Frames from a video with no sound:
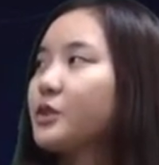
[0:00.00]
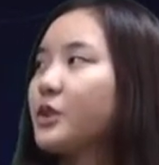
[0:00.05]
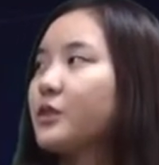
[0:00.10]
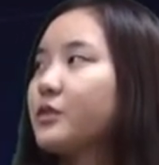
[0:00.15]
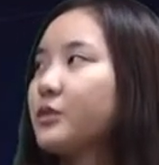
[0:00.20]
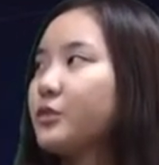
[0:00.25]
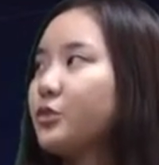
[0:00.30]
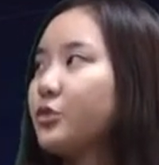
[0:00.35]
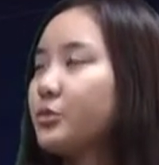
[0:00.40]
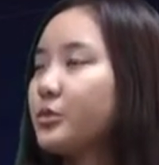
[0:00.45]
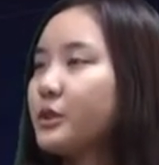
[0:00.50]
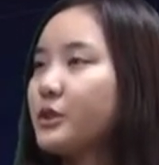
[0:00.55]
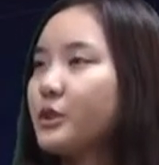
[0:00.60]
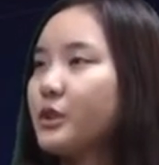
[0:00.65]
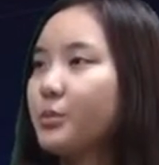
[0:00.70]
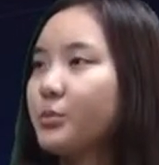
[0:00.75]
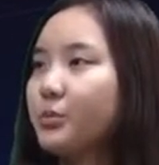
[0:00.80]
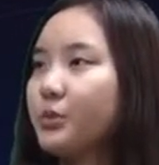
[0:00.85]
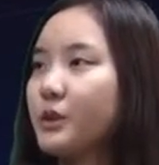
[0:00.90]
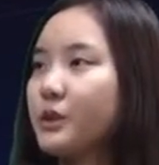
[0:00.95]
of tumor
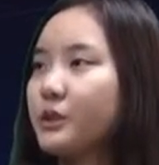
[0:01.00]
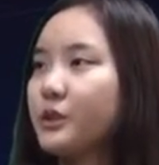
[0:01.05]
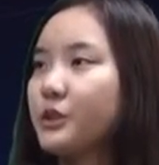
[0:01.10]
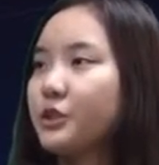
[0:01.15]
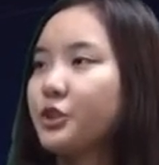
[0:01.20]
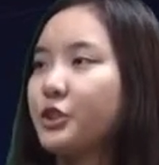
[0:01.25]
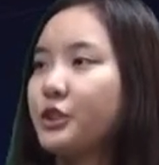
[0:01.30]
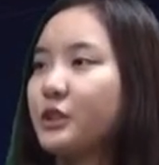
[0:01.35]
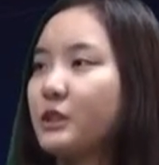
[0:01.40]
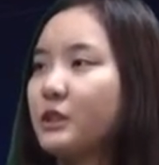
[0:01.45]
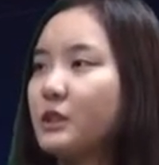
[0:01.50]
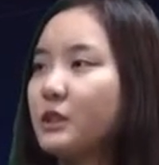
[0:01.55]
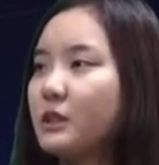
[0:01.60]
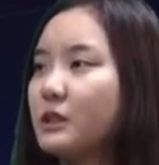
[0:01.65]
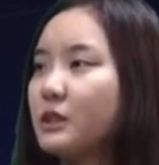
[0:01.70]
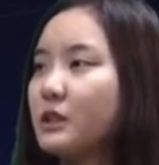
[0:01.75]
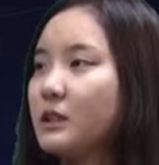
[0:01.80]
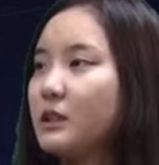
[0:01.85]
suppressor genes.